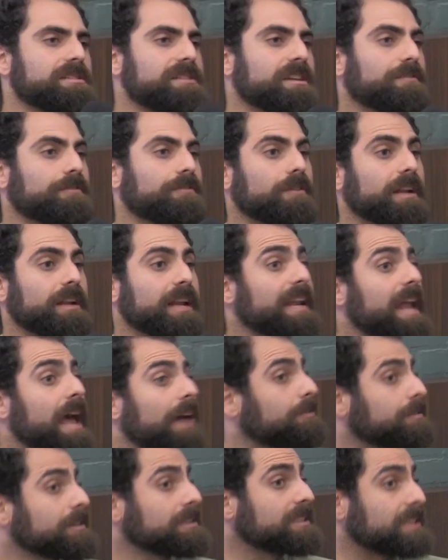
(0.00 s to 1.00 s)
different in
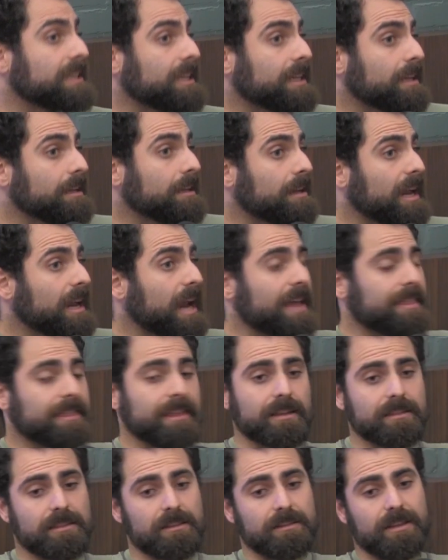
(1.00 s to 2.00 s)
every city, and I
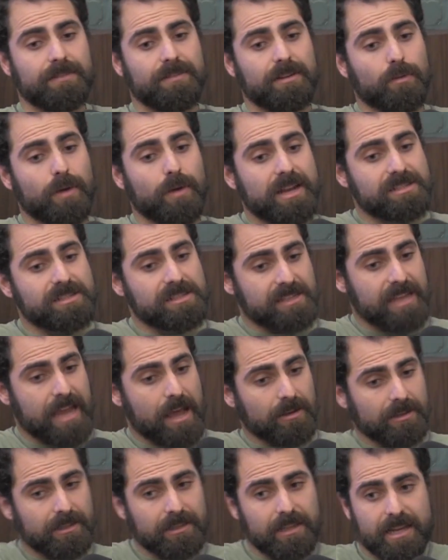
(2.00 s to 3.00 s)
think the living wage is
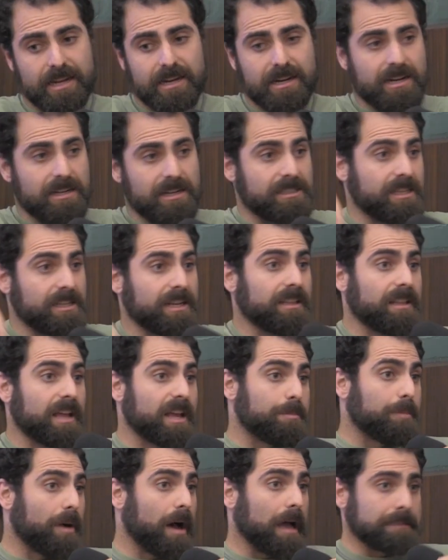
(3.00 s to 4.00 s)
calculated in a city
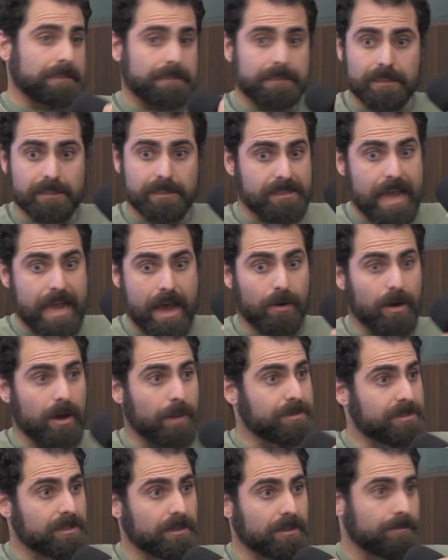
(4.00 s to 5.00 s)
like Boston is now
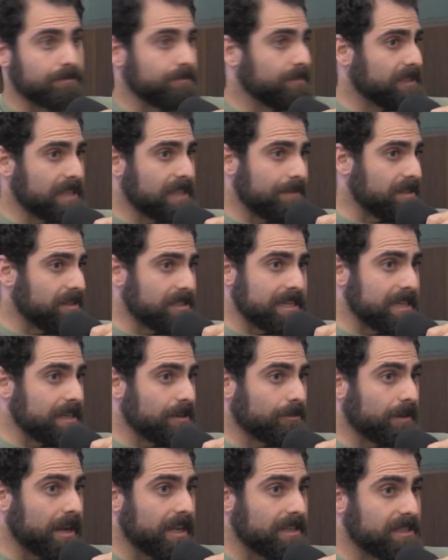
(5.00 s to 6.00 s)
up to
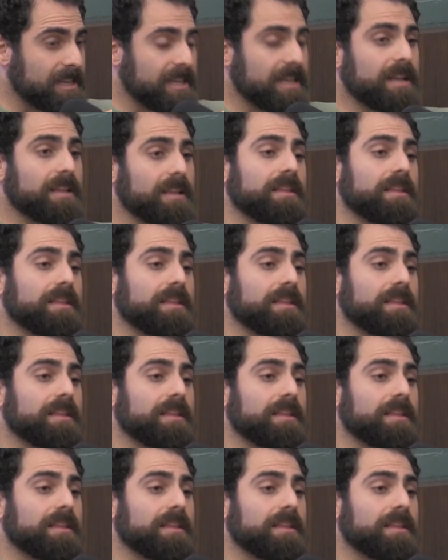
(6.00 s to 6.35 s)
17 or 18,